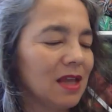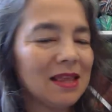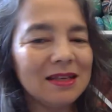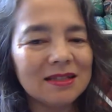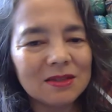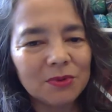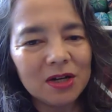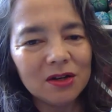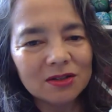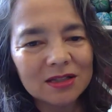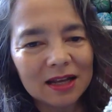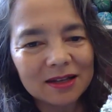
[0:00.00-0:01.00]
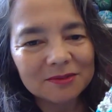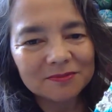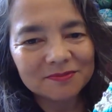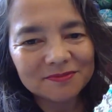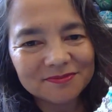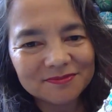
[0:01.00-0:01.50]
this is what it looks like.
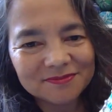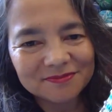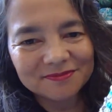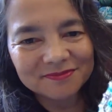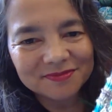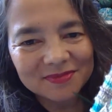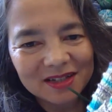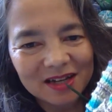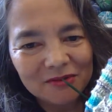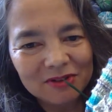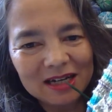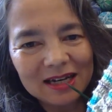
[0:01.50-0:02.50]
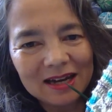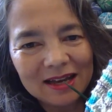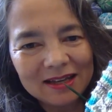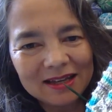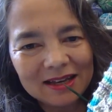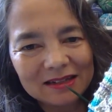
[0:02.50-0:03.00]
And I really
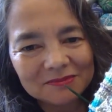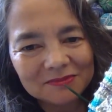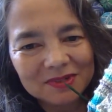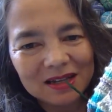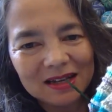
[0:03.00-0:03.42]
like it.